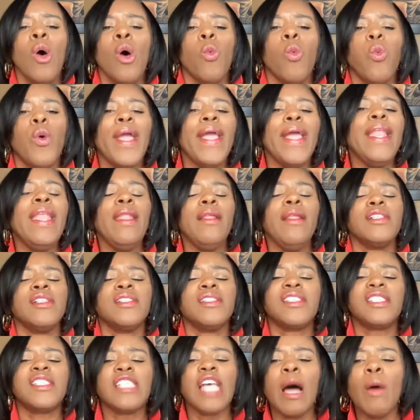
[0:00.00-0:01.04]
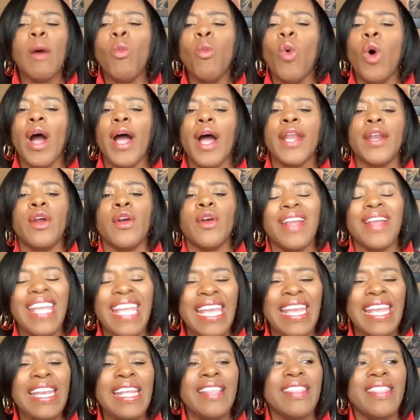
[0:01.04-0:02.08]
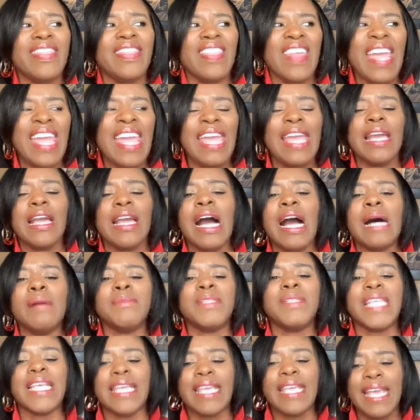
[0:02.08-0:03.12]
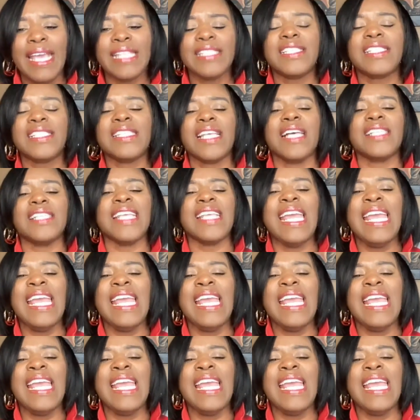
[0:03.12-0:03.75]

When someone or anything comes against us,